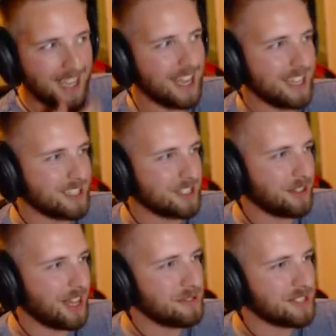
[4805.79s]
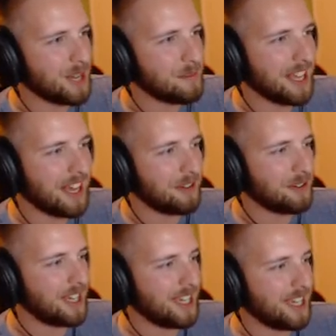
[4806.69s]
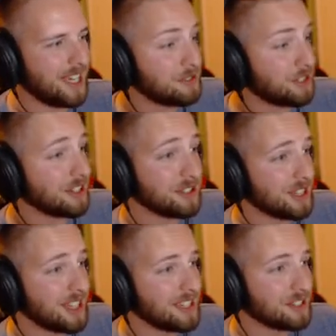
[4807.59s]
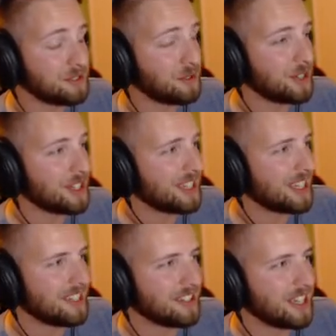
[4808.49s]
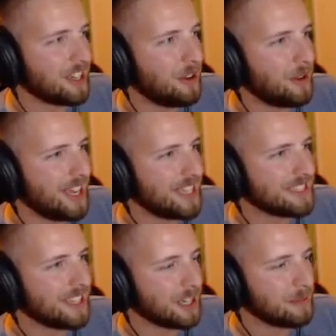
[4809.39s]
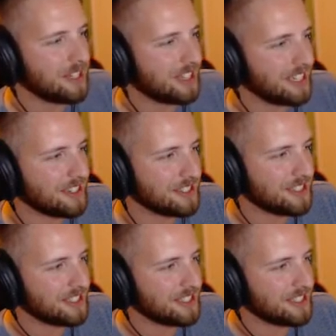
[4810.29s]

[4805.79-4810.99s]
And so that was coming out, and I was going to go to theaters for it. And they're like, "Oh, hey, it's not coming to theaters."